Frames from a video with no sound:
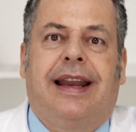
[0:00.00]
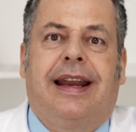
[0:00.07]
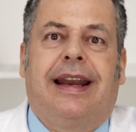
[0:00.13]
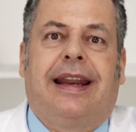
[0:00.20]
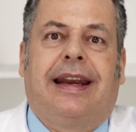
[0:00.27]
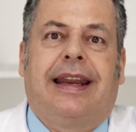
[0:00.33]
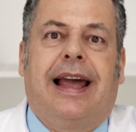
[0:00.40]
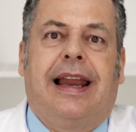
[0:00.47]

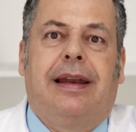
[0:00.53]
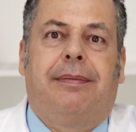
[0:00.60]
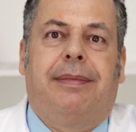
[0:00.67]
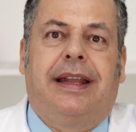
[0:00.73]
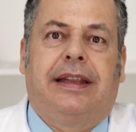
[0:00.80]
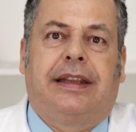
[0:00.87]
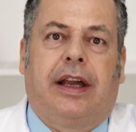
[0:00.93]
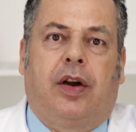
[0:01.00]
favored
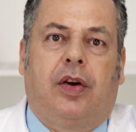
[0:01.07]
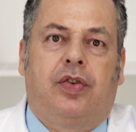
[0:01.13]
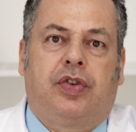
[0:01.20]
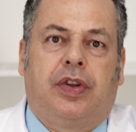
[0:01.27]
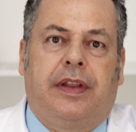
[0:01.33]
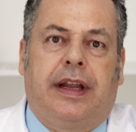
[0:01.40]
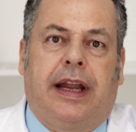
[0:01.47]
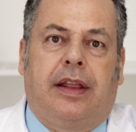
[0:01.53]

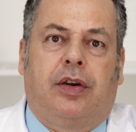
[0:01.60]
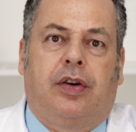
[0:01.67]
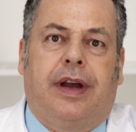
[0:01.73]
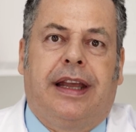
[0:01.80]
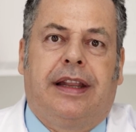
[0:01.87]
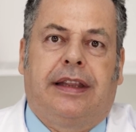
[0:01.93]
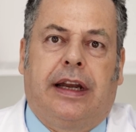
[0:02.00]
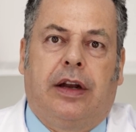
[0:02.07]
that the
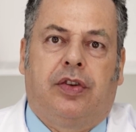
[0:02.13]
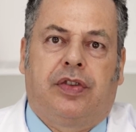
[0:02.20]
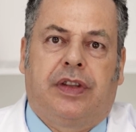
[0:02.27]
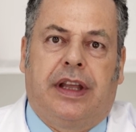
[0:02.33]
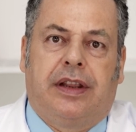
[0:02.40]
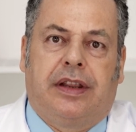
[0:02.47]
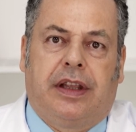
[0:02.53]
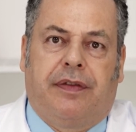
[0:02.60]
community
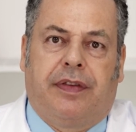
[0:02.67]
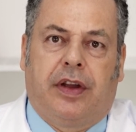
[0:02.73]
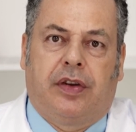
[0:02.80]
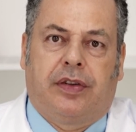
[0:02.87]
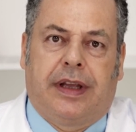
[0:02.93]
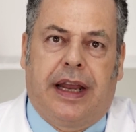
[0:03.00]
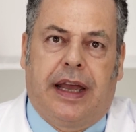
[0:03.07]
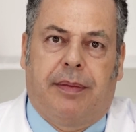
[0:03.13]
of
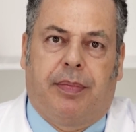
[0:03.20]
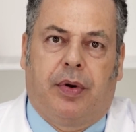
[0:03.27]
scientists,